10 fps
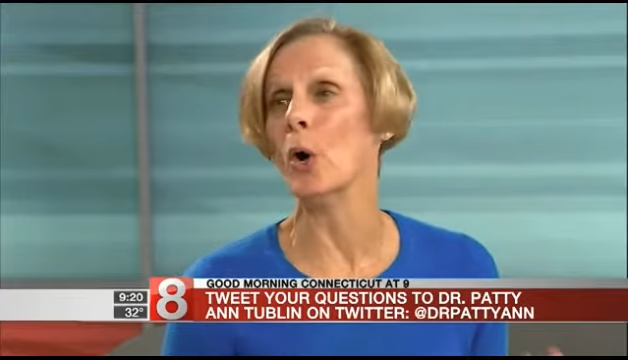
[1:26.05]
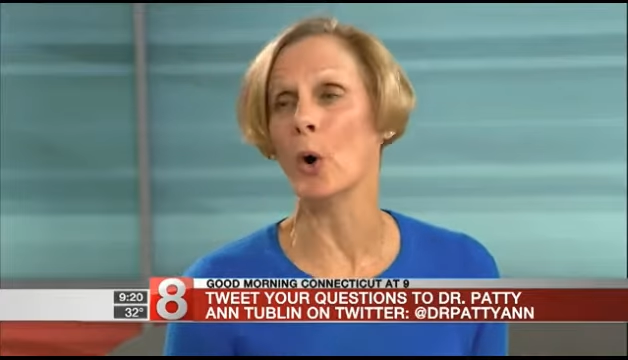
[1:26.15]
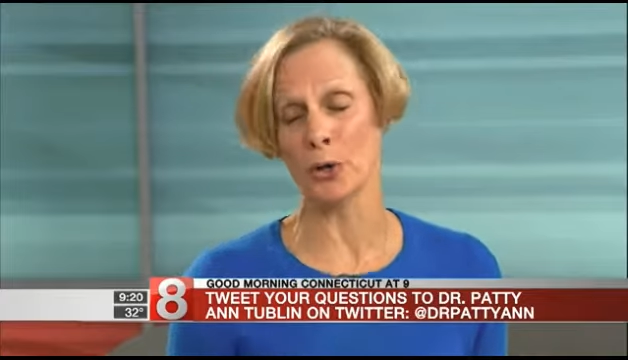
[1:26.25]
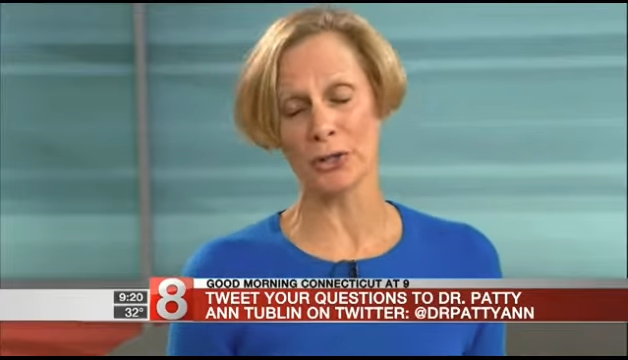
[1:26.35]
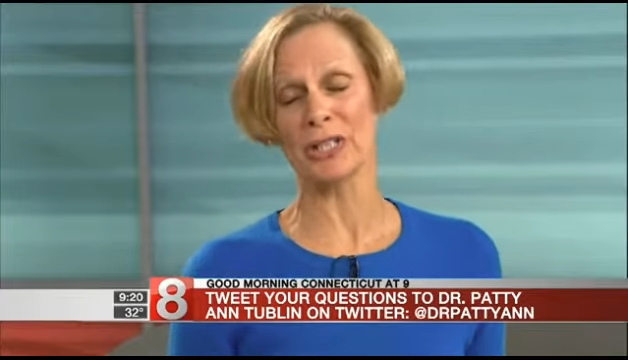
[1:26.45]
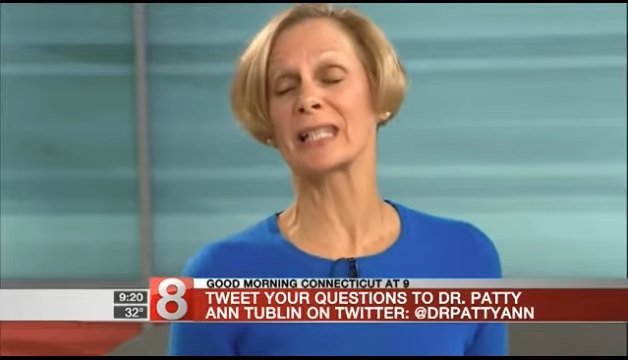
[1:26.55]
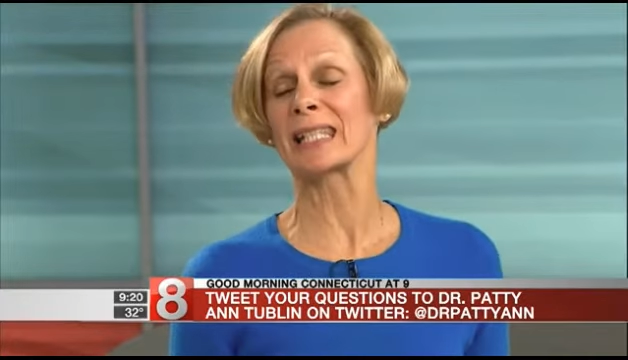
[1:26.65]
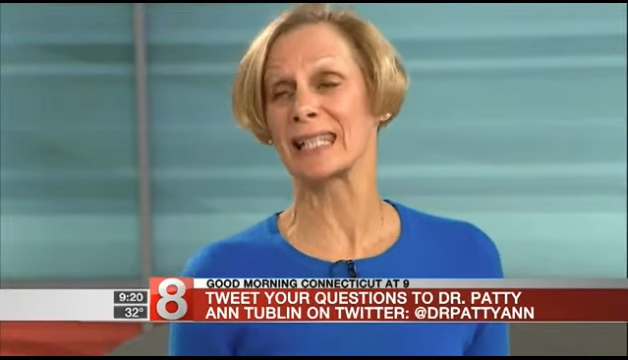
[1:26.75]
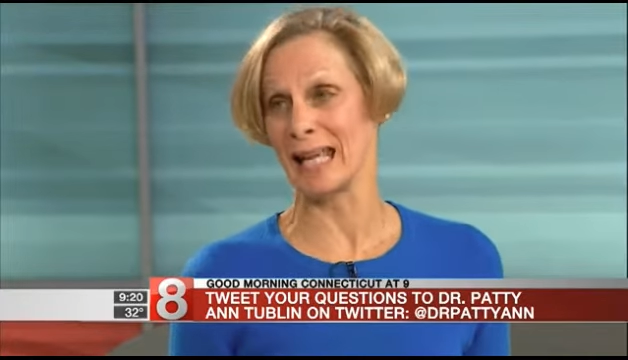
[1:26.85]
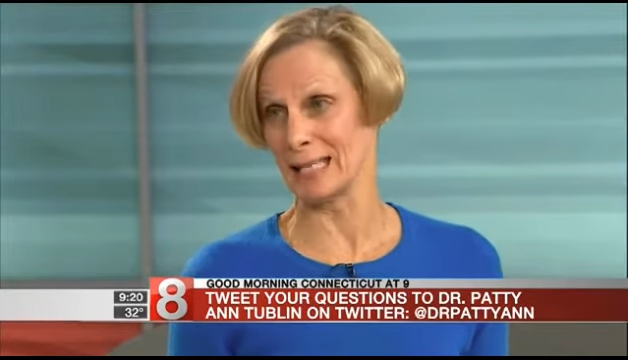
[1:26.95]
all
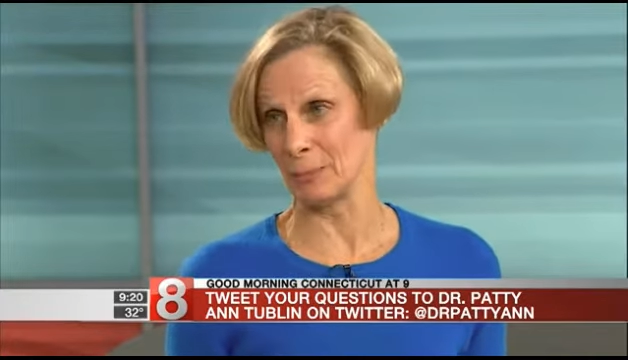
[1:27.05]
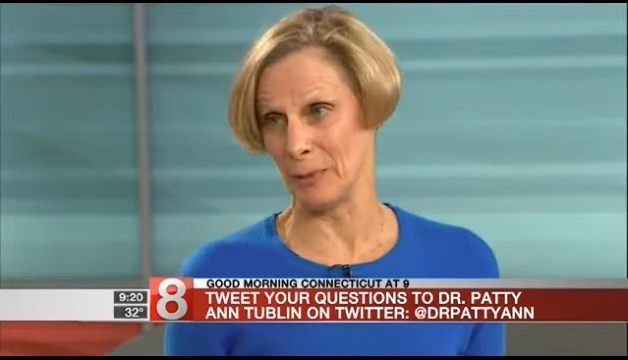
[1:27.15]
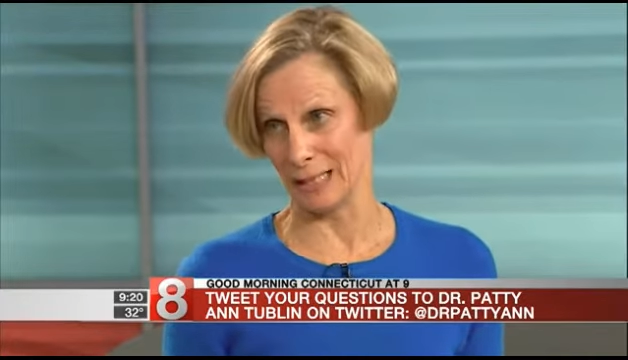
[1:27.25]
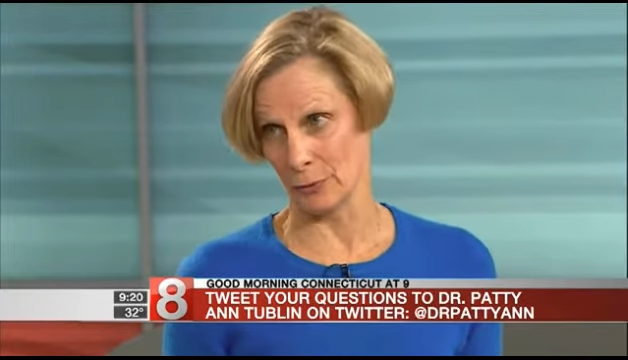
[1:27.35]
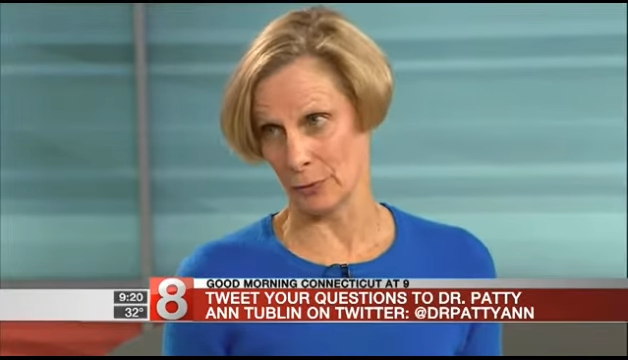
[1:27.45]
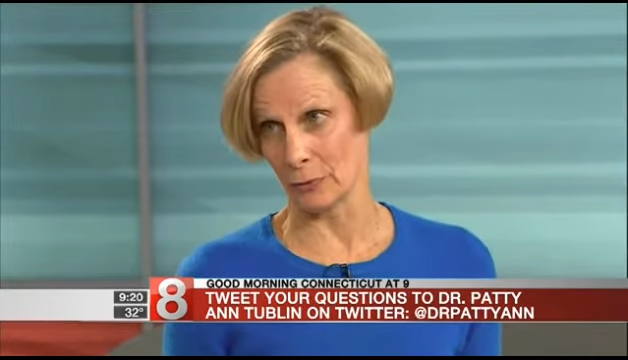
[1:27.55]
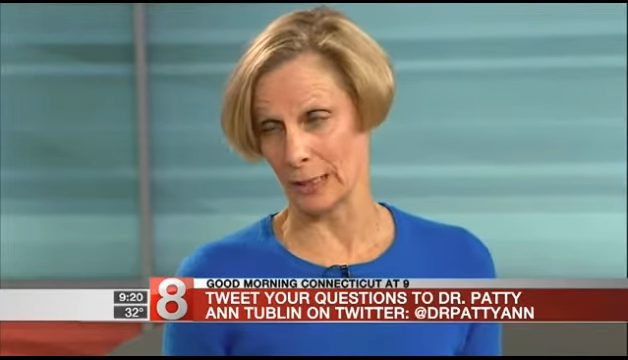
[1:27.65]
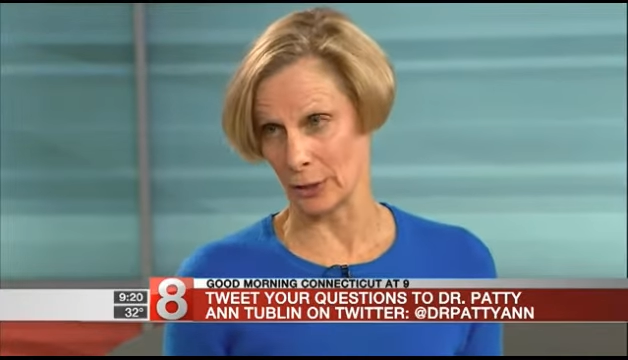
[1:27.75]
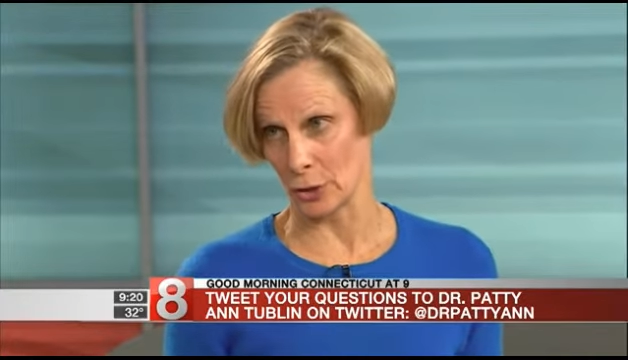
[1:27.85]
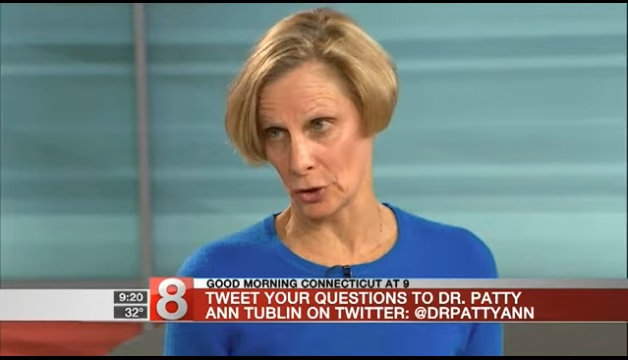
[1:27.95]
success begins with
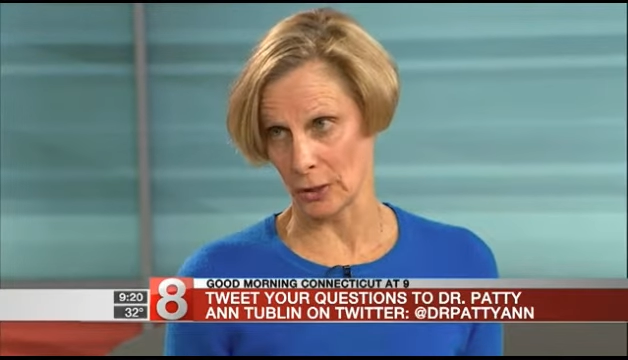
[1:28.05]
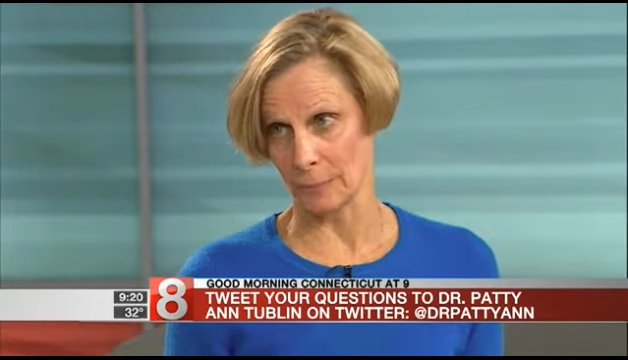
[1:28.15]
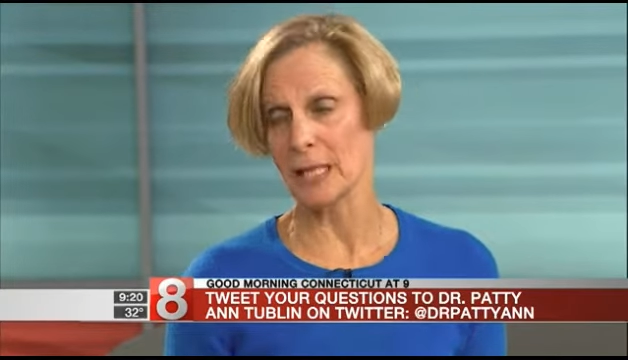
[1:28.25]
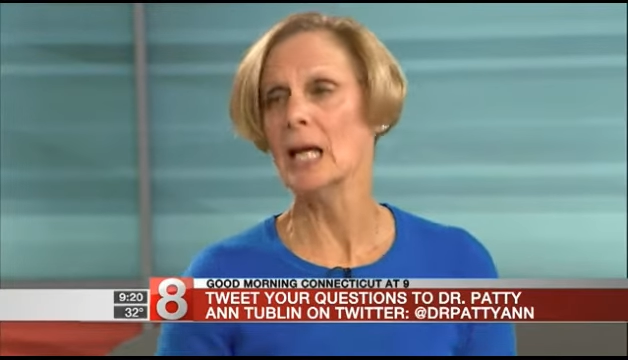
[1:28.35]
relationships.